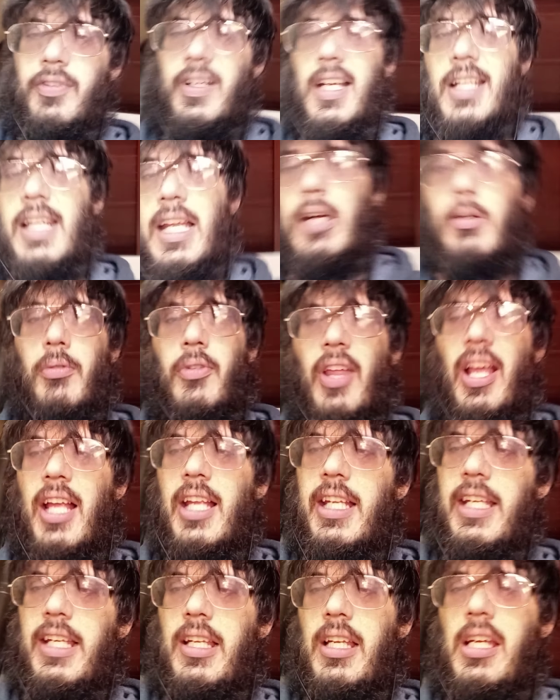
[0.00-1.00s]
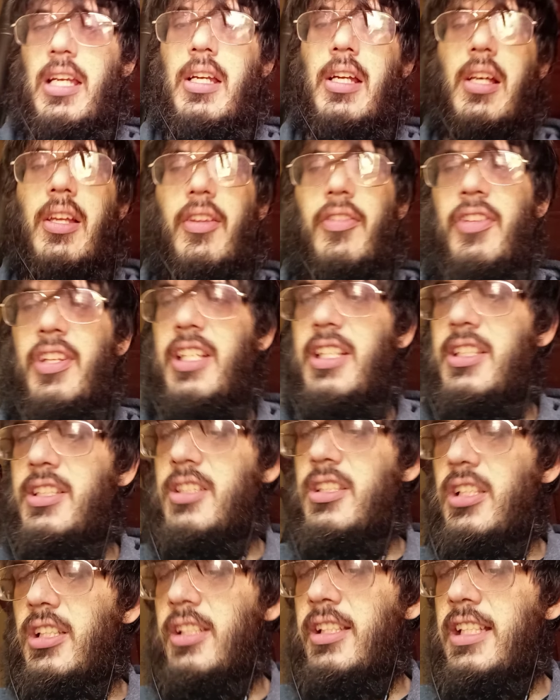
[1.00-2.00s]
find out that
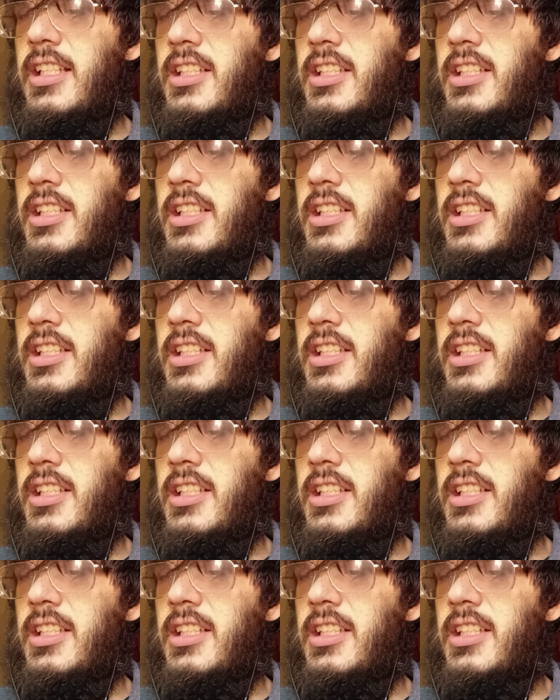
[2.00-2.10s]
this